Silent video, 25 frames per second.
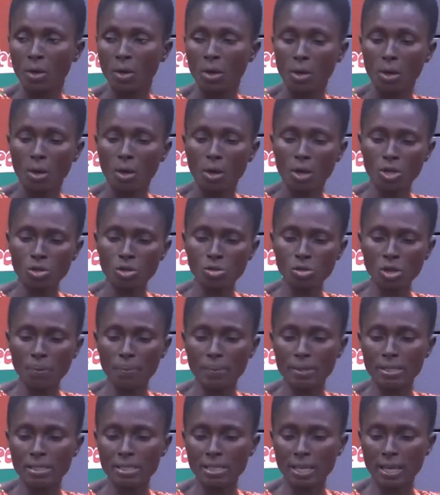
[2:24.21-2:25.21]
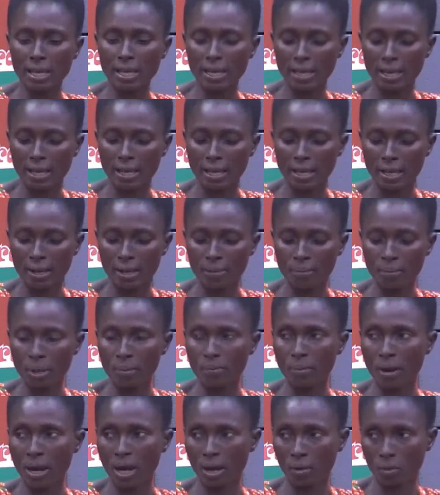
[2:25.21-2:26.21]
o so pese me
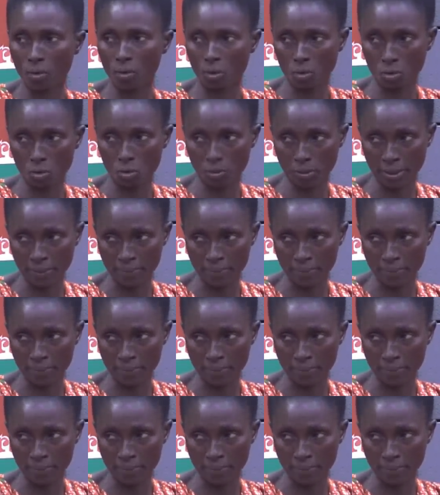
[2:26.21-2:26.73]
ba akoma